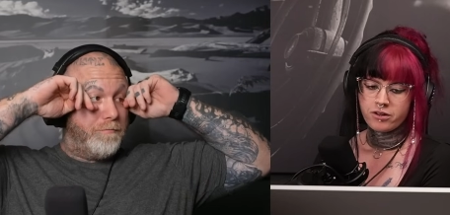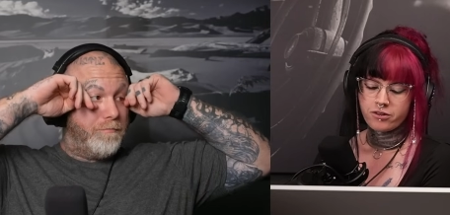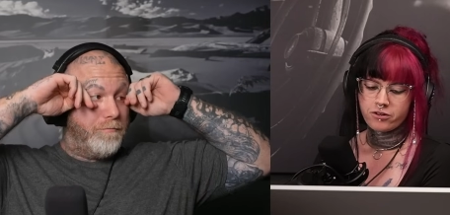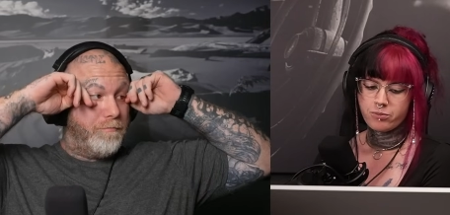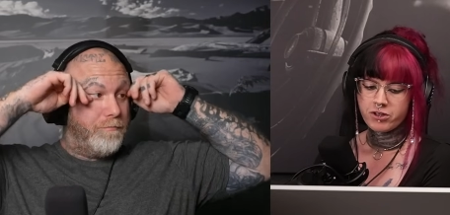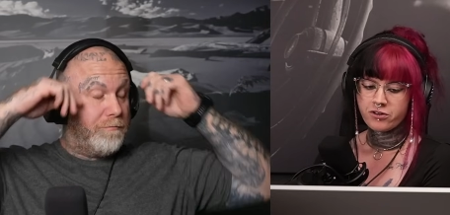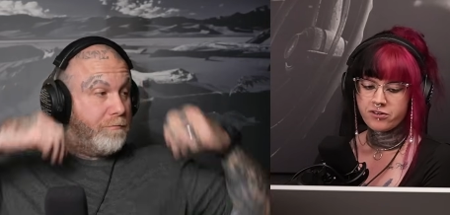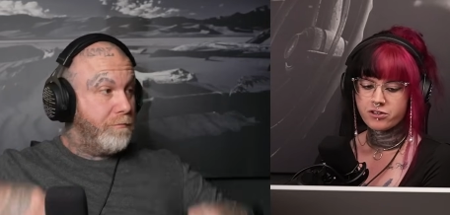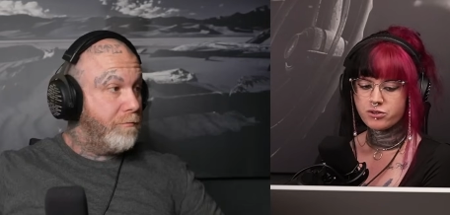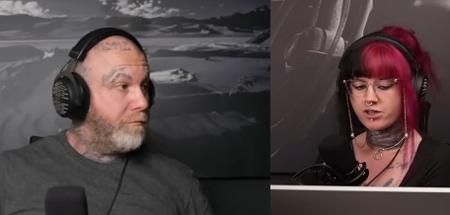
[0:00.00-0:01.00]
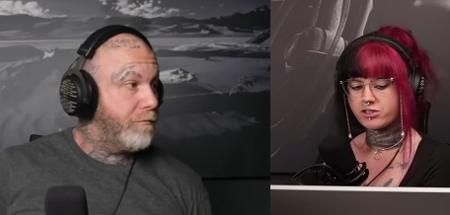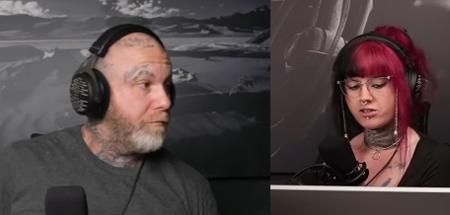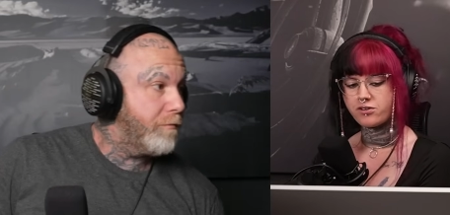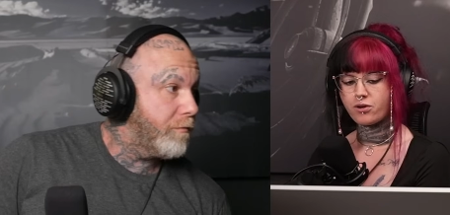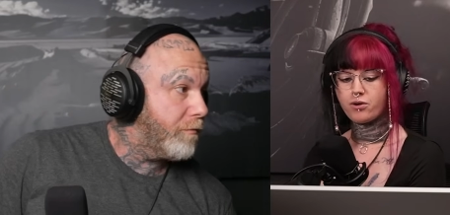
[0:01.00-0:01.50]
Speaker 1: The libido
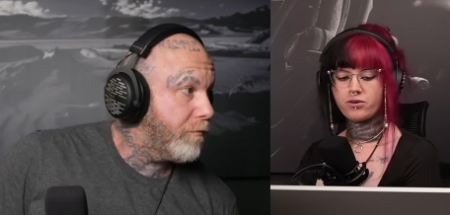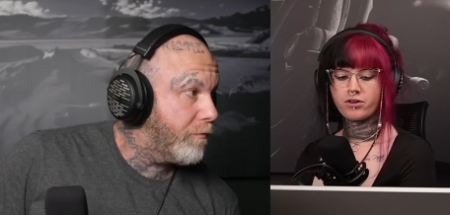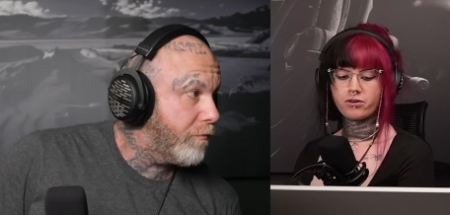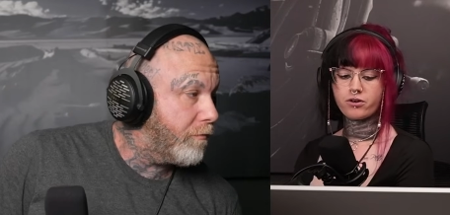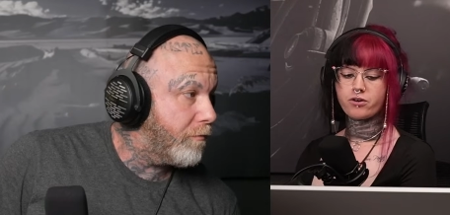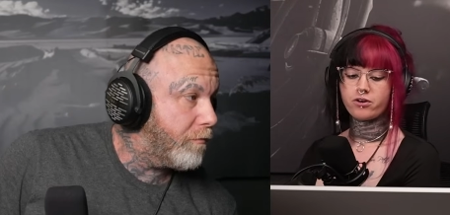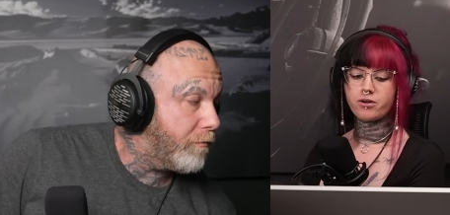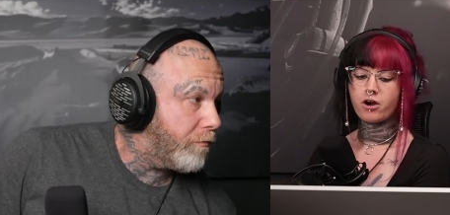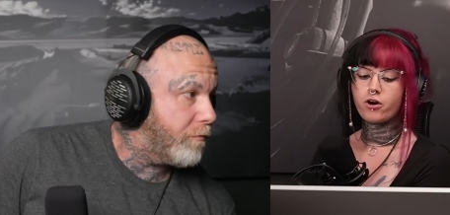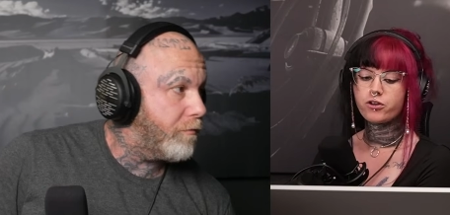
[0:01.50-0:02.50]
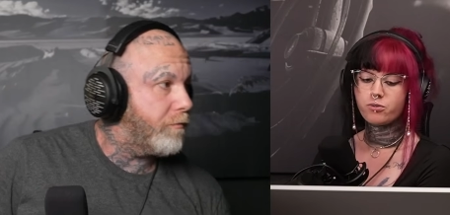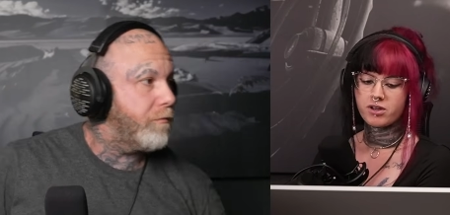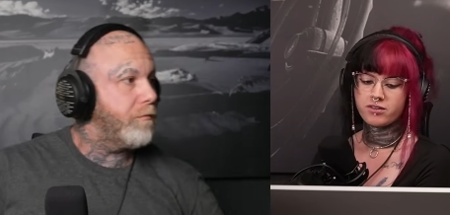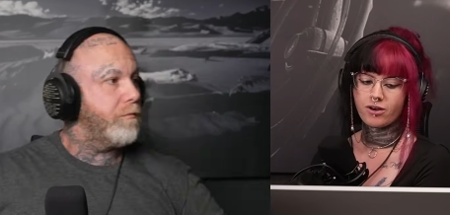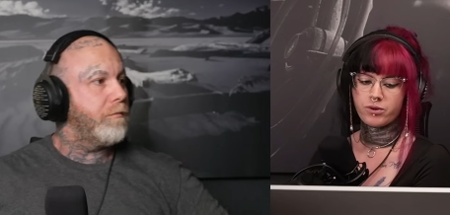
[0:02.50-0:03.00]
situation is a whole nother agree
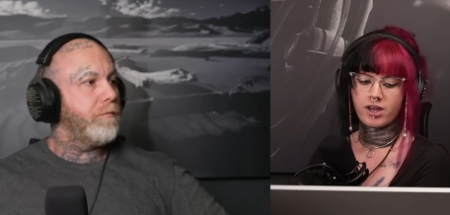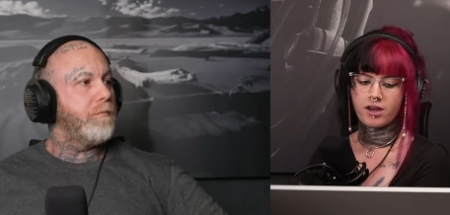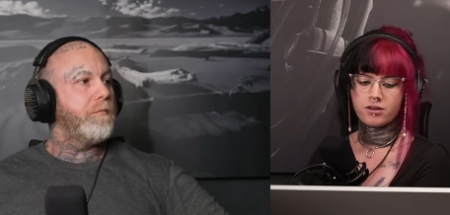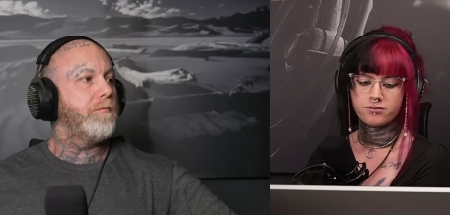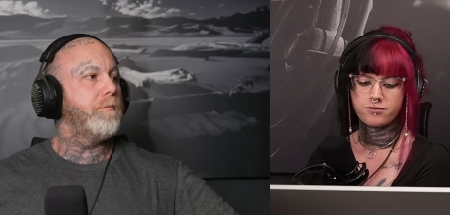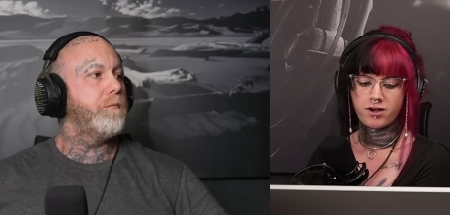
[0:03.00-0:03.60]
argument that we have.